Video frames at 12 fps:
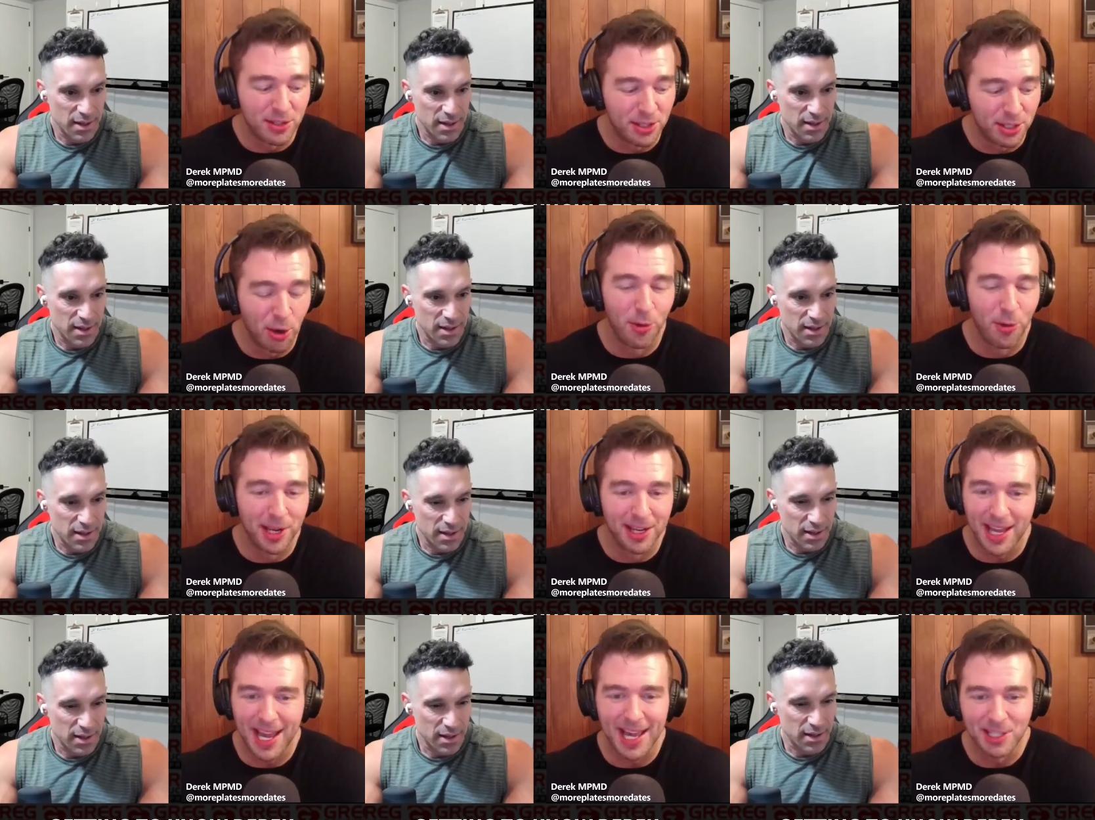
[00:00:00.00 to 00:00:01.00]
Speaker 1: going
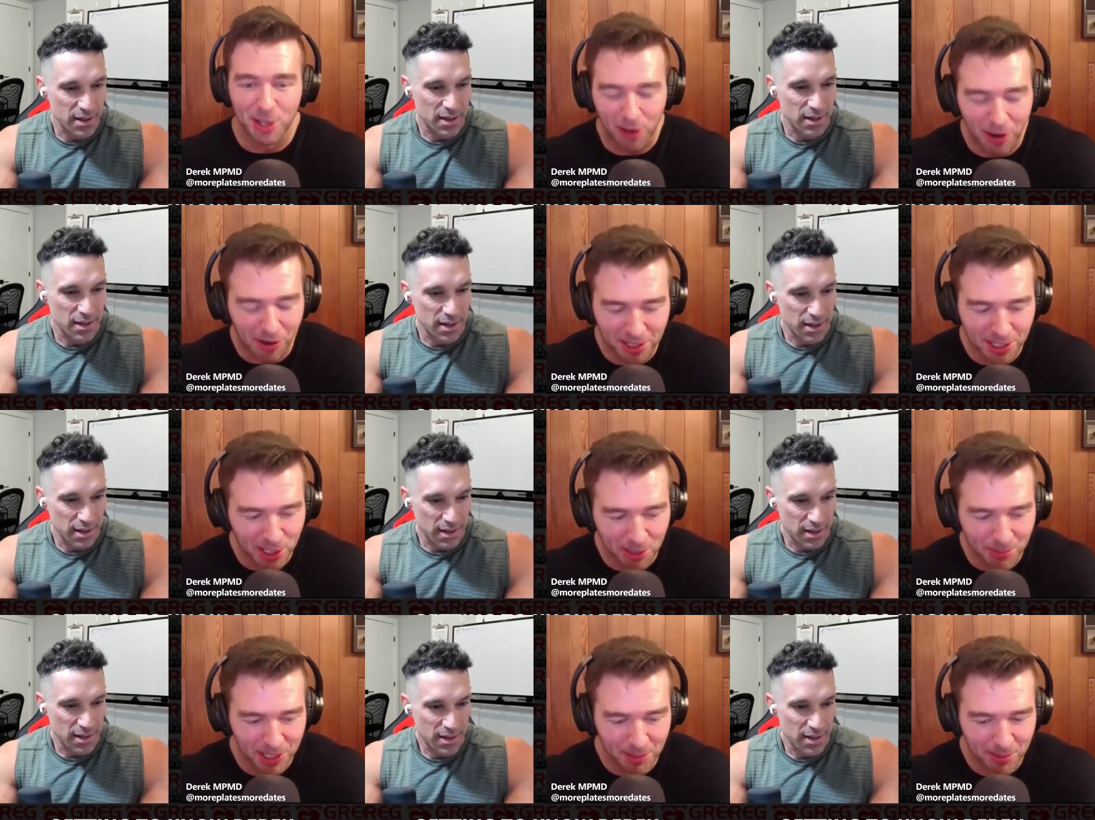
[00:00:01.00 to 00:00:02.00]
as hard as
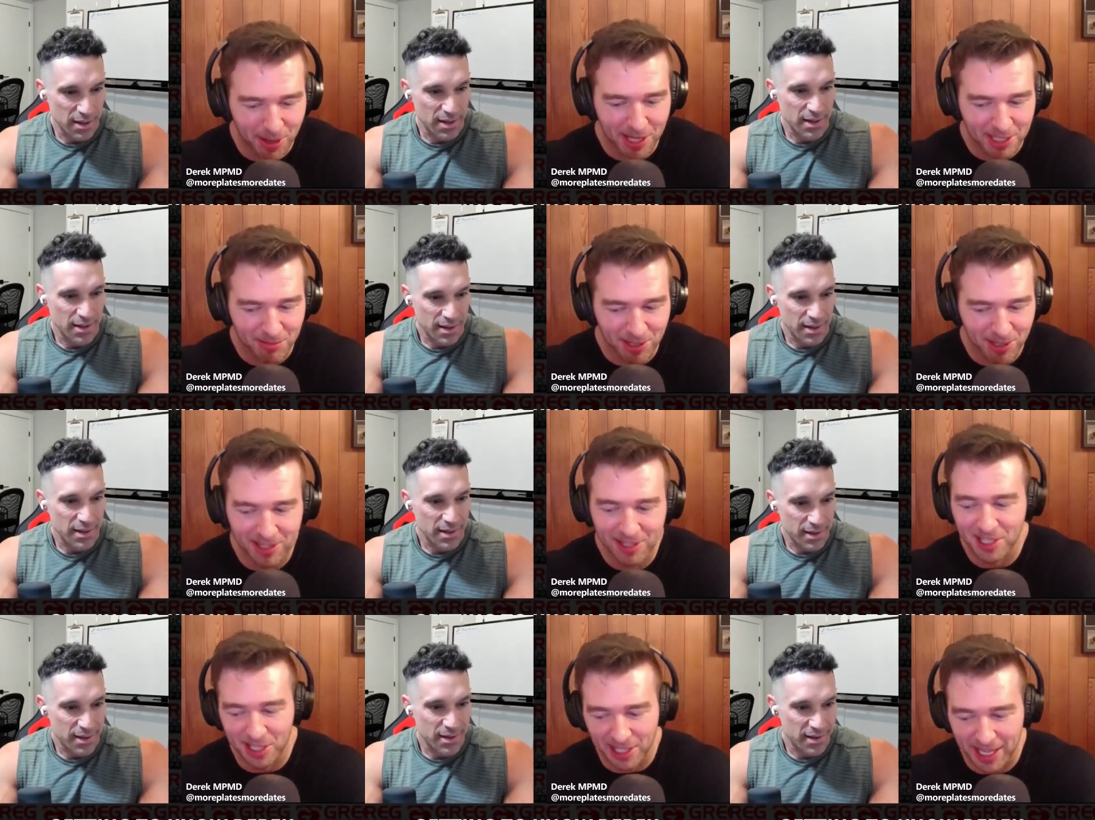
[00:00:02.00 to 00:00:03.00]
humanly possible
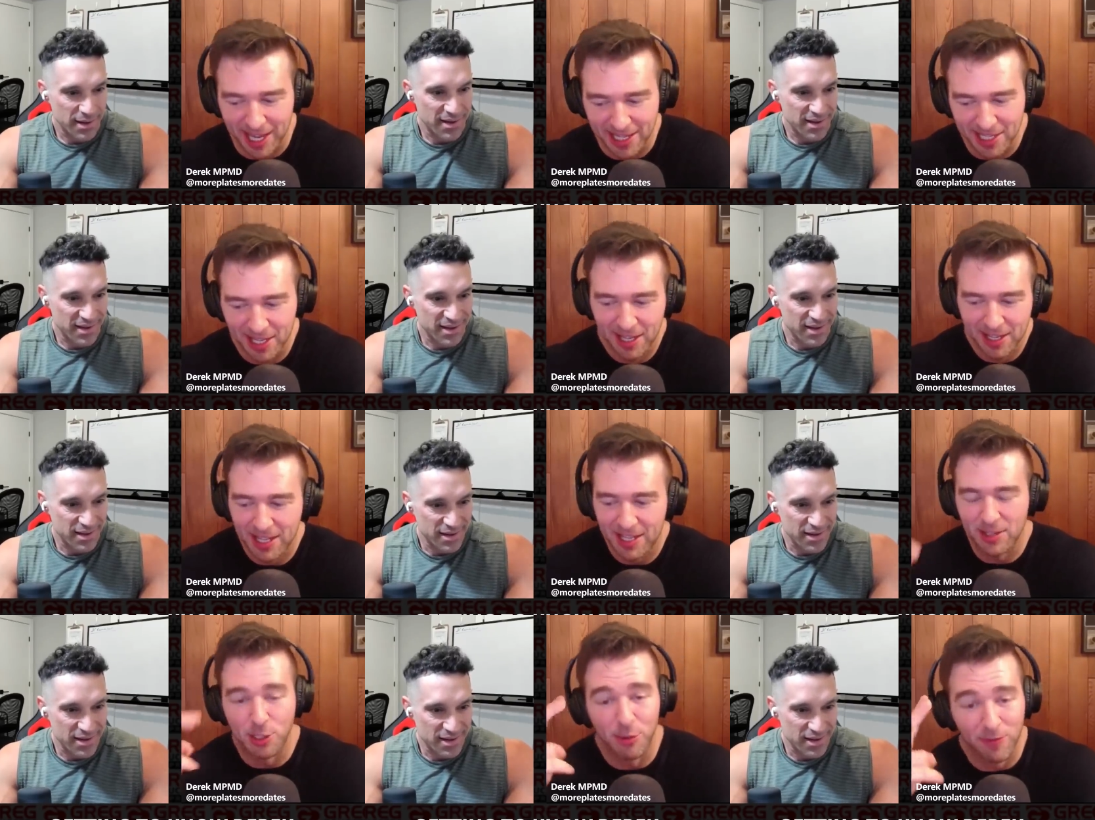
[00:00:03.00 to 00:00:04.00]
to get
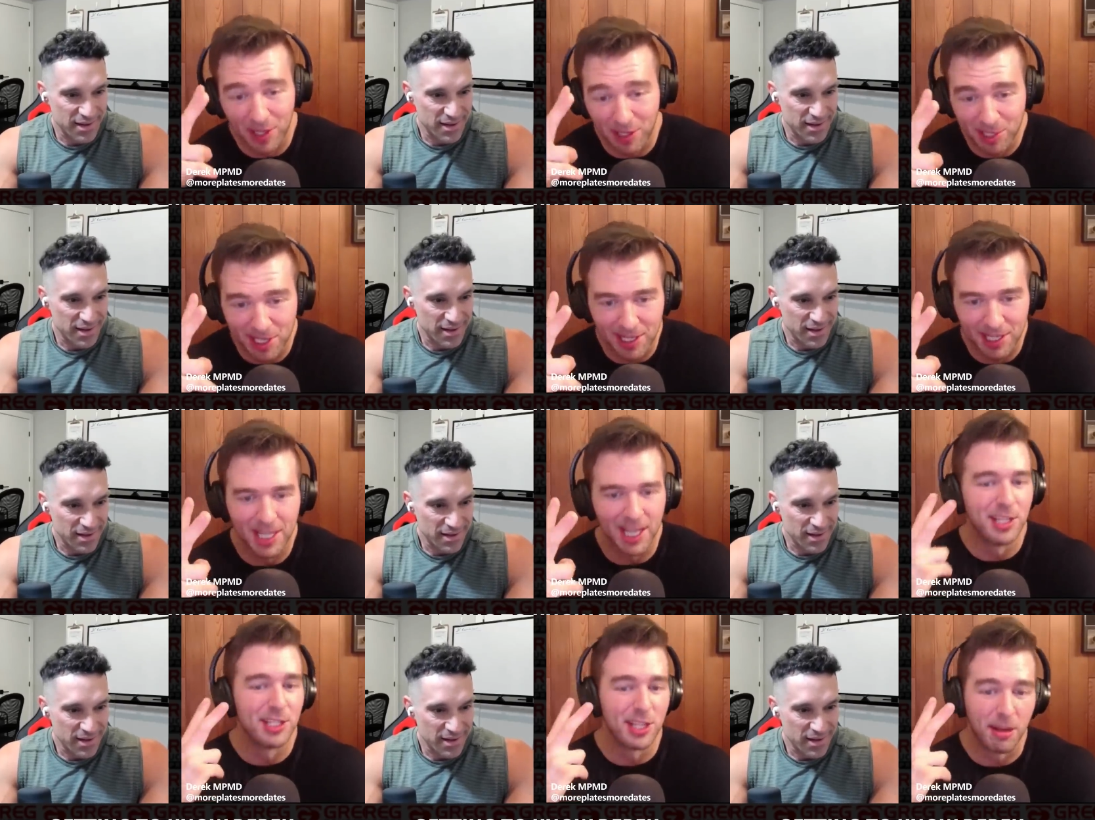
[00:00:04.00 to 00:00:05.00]
two videos done a day
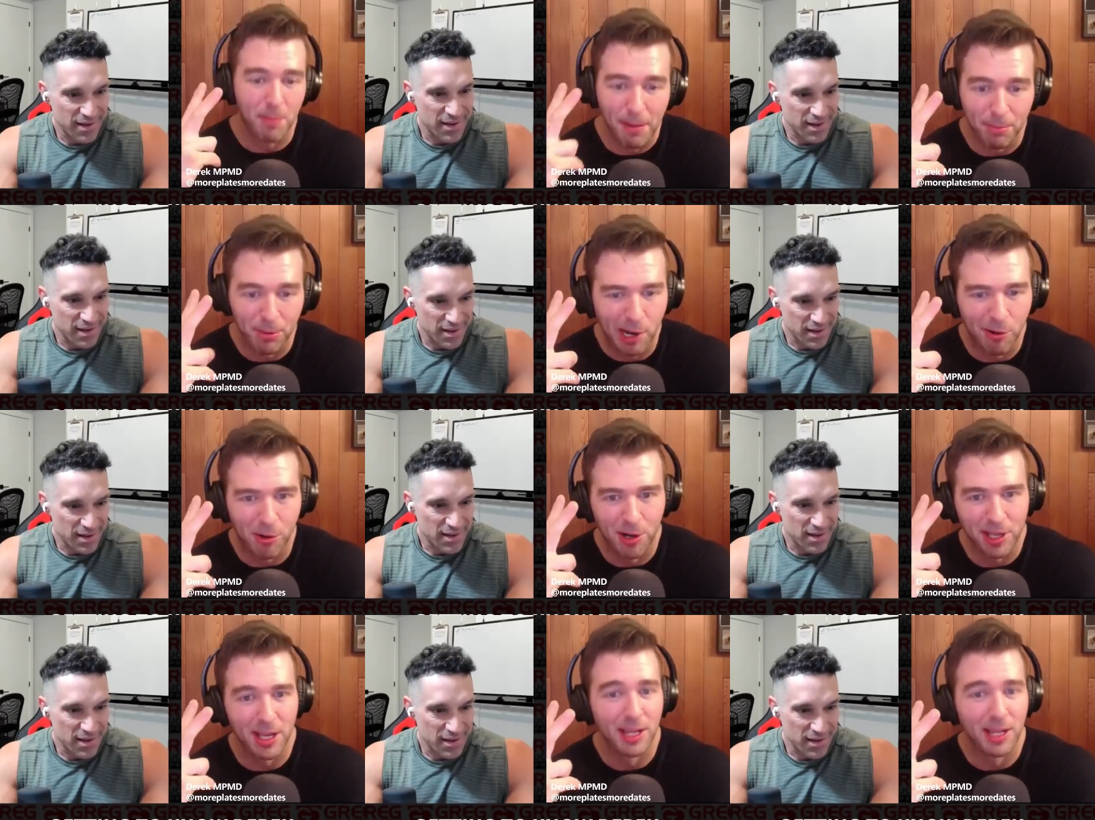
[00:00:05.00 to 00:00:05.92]
is like my priority.